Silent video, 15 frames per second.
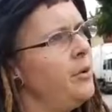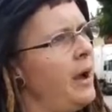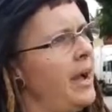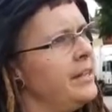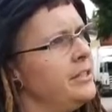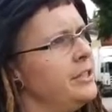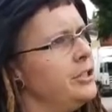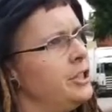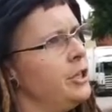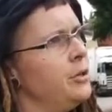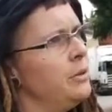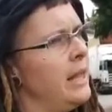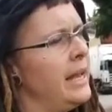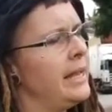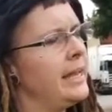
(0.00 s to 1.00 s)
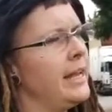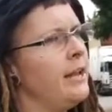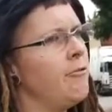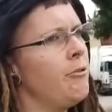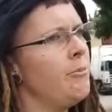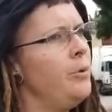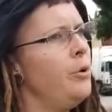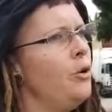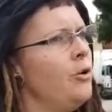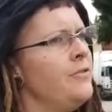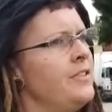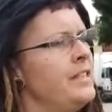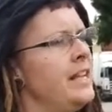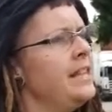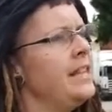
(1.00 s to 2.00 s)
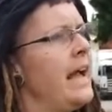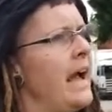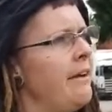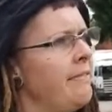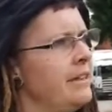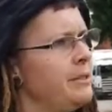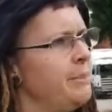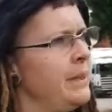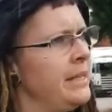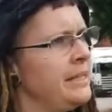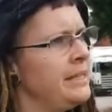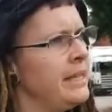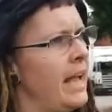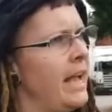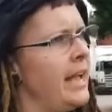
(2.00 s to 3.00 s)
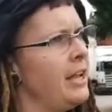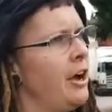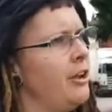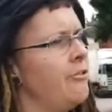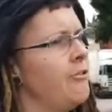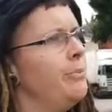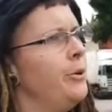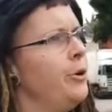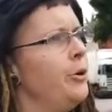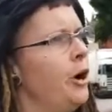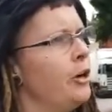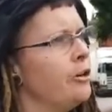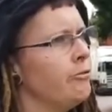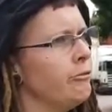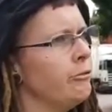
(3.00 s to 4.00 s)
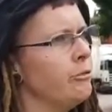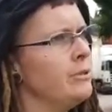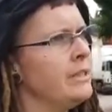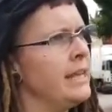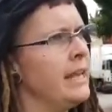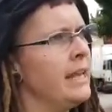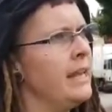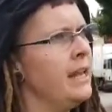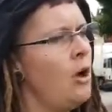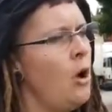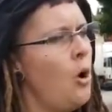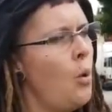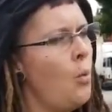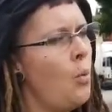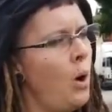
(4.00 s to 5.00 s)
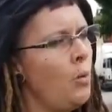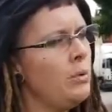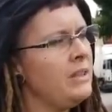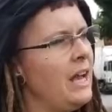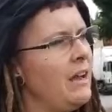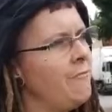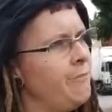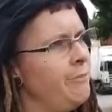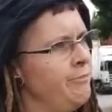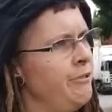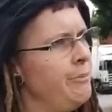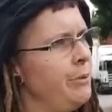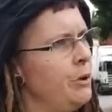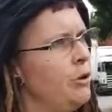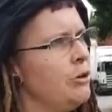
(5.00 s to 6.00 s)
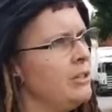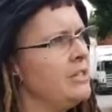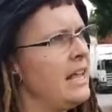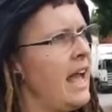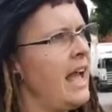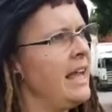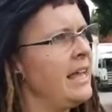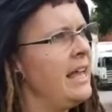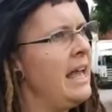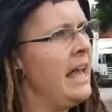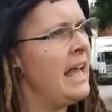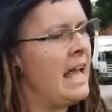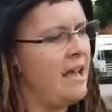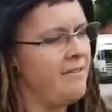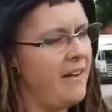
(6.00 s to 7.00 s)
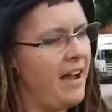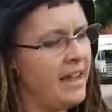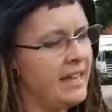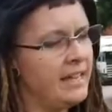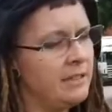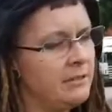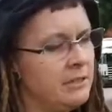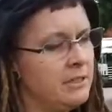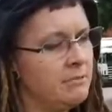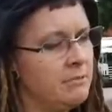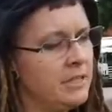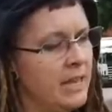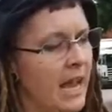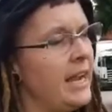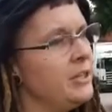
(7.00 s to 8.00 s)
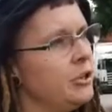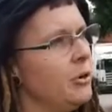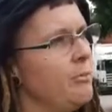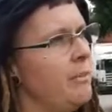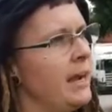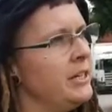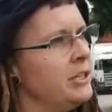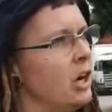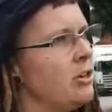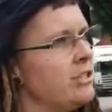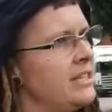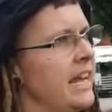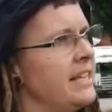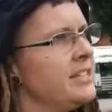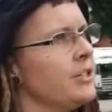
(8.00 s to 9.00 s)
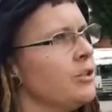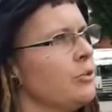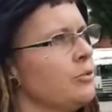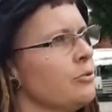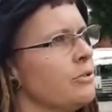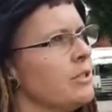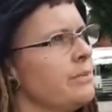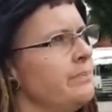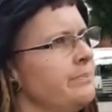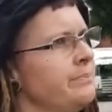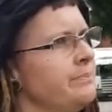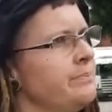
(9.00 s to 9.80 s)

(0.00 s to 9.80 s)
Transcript: you had to do like a report for, say, the RSPCA or a report on cruelty? What would that report say if I had tied up my dog's testicles